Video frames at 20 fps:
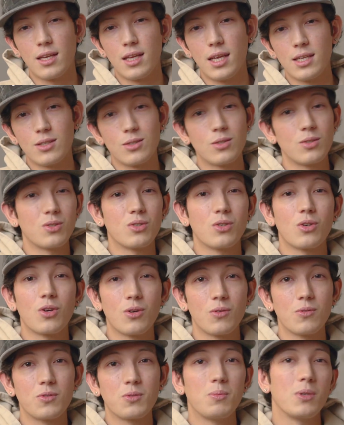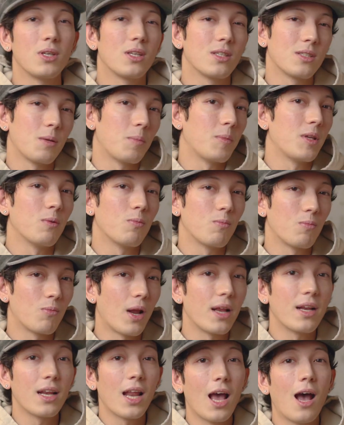it deserves, because I mean,
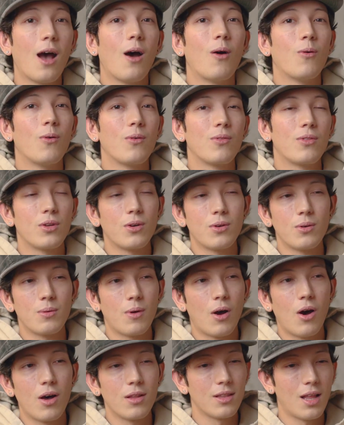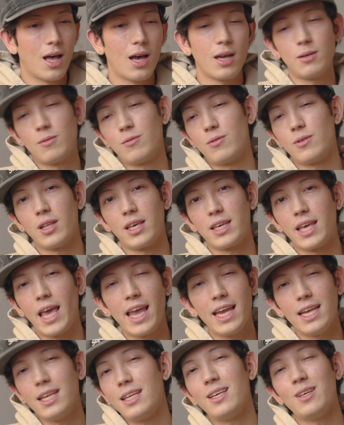right now they're online for like
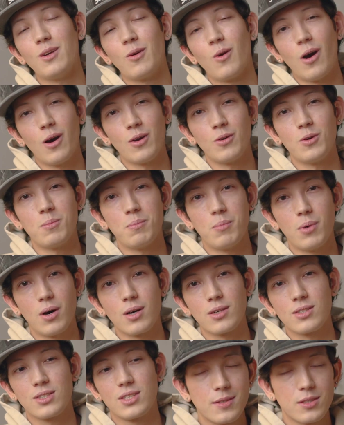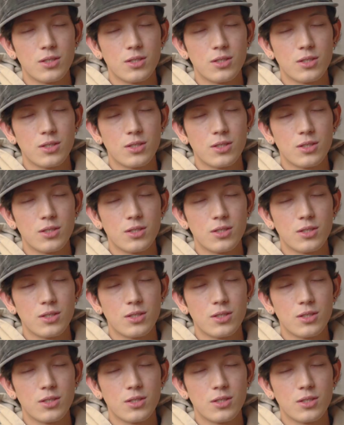80 or 100 bucks.